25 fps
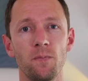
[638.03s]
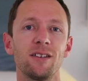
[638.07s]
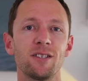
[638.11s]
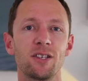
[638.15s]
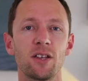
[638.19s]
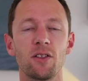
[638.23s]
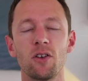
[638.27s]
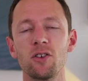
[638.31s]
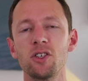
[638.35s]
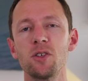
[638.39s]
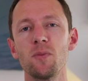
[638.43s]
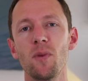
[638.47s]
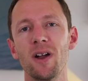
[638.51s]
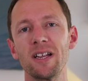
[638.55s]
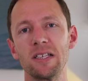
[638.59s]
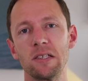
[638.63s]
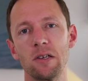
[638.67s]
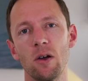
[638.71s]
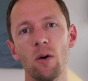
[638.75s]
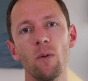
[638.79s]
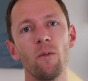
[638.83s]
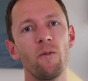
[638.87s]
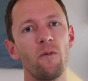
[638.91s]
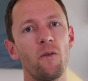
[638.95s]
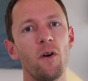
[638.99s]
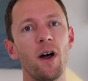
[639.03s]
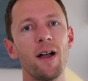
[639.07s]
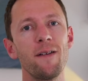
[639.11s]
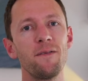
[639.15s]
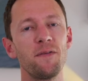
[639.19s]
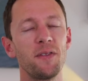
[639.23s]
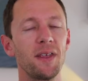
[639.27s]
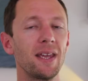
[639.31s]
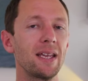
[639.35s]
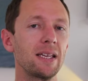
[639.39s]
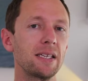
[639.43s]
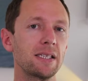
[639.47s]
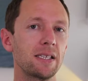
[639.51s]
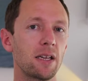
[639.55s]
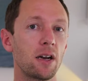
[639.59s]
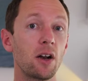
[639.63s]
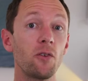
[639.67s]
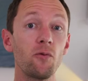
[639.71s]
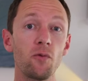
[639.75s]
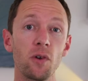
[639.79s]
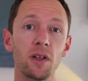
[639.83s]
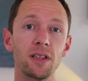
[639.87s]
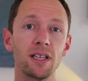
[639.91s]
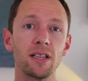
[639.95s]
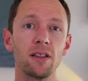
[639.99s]
So those are my top 5 things that I
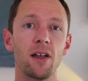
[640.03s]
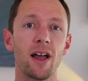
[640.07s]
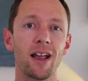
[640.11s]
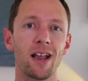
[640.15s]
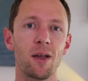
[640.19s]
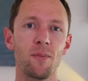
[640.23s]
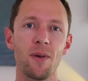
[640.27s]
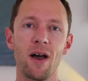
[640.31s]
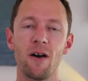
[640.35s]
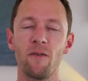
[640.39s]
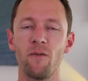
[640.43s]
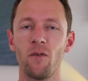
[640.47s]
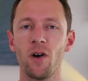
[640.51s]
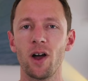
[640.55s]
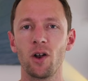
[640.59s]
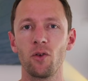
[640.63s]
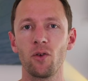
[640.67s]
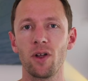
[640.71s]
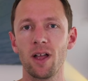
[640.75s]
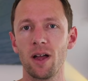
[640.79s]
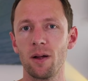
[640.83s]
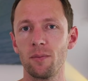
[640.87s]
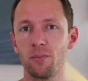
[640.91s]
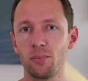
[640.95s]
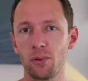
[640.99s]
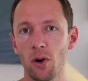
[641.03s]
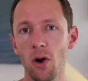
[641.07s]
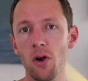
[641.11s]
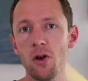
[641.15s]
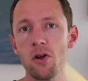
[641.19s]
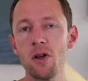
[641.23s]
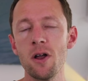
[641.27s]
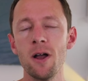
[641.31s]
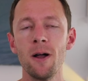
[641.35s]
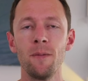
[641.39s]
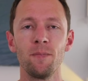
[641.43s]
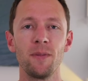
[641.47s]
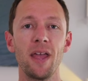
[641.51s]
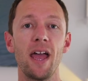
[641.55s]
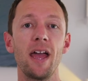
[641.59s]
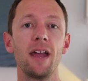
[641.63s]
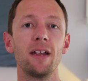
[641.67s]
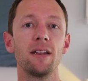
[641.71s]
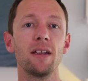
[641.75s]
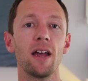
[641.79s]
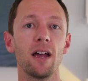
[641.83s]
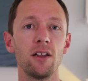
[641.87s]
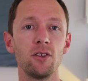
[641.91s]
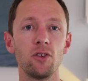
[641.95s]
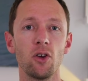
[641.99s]
really like about Final Cut Pro
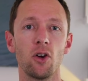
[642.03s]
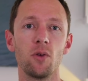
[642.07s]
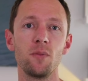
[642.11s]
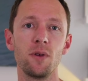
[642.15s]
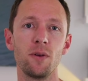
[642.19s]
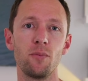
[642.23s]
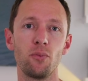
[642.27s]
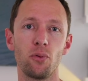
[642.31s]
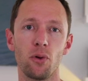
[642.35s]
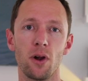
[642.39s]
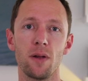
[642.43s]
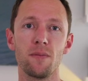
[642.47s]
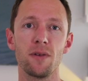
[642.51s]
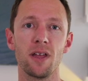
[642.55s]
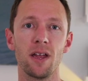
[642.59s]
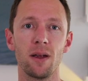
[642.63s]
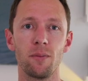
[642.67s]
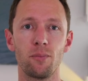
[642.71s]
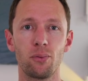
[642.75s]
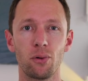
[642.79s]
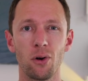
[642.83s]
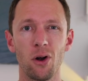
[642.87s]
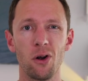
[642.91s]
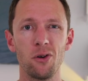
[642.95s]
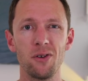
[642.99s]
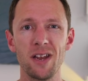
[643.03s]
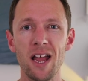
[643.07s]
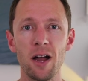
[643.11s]
and Adobe Premiere Pro.